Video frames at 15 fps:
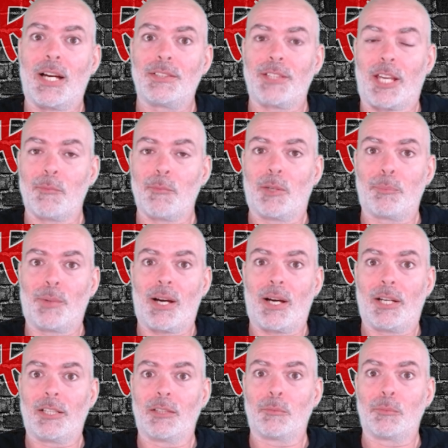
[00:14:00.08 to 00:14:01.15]
came up
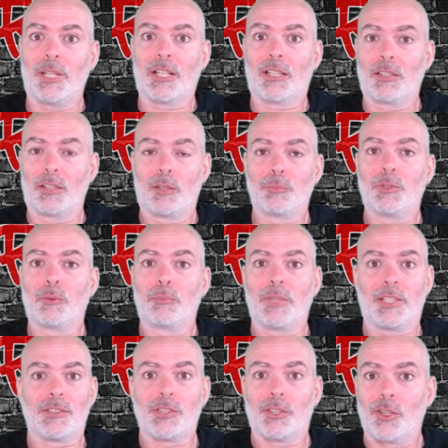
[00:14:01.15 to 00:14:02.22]
behind them and clubbed them
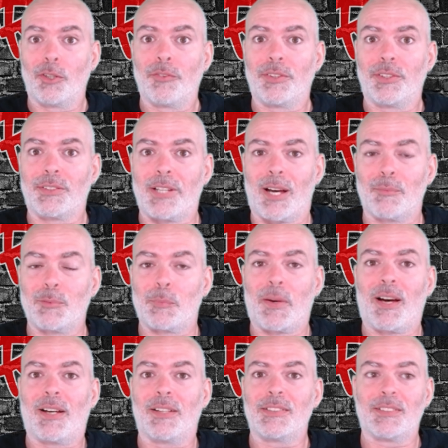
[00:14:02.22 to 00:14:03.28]
and took over the top
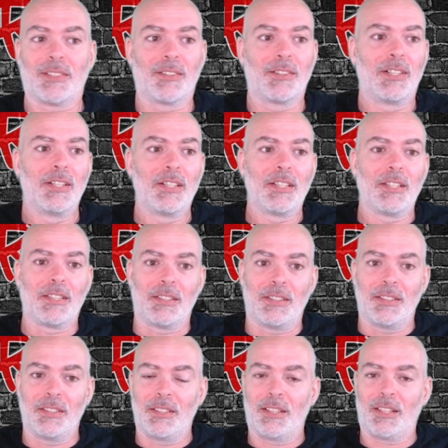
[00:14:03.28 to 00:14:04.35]
spot. So
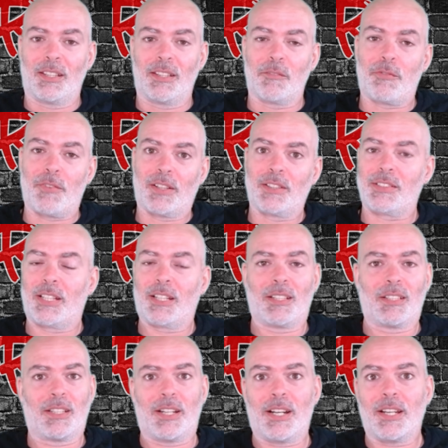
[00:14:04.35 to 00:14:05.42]
Fanatec,
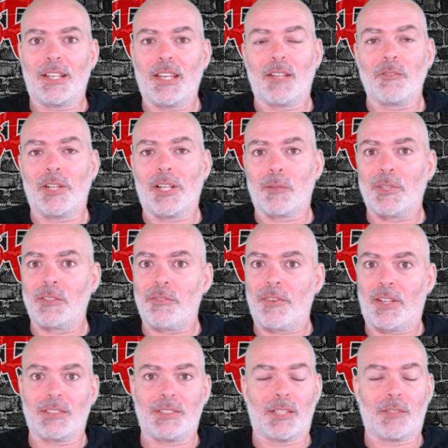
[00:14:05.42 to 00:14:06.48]
yeah, I can't recommend the
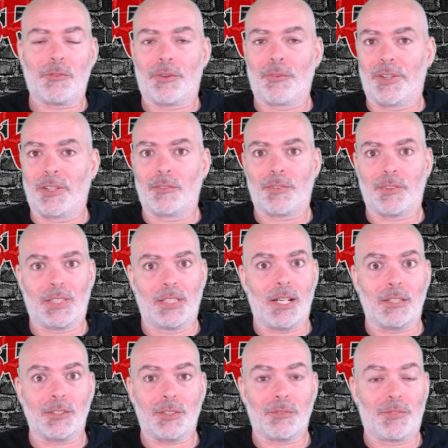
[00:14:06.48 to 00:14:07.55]
Fanatec for
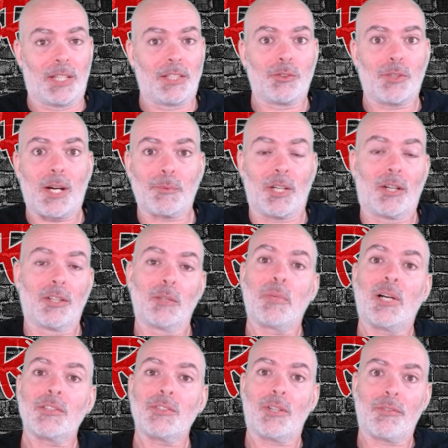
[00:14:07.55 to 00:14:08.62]
$350. If they dropped
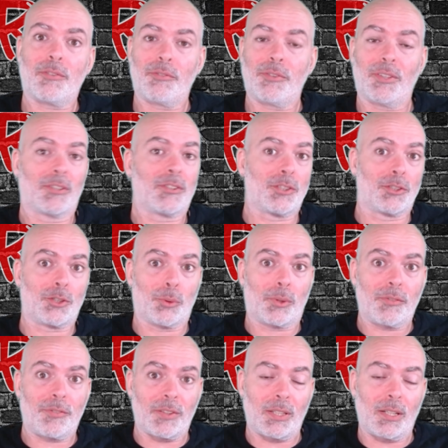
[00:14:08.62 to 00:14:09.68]
$100 off of it, and it was a
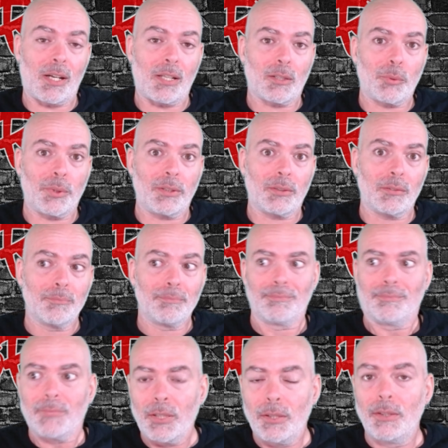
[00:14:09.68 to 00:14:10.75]
$250 wheel,
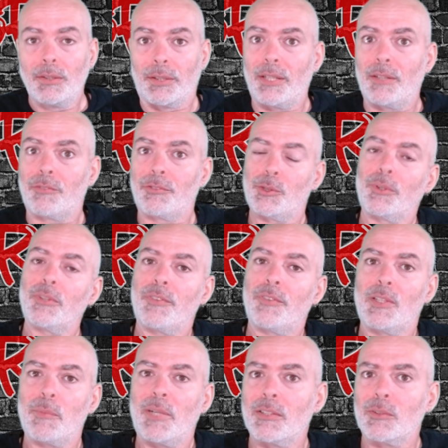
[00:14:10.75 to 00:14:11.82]
yeah, for
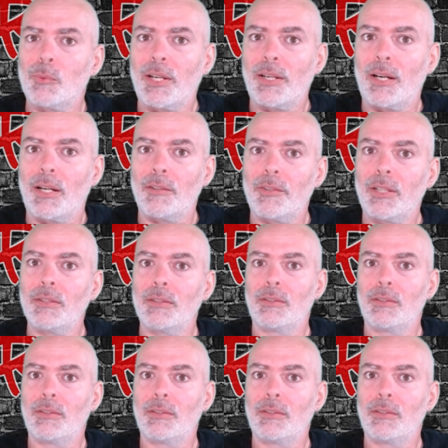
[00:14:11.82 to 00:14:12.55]
$250, why not, right?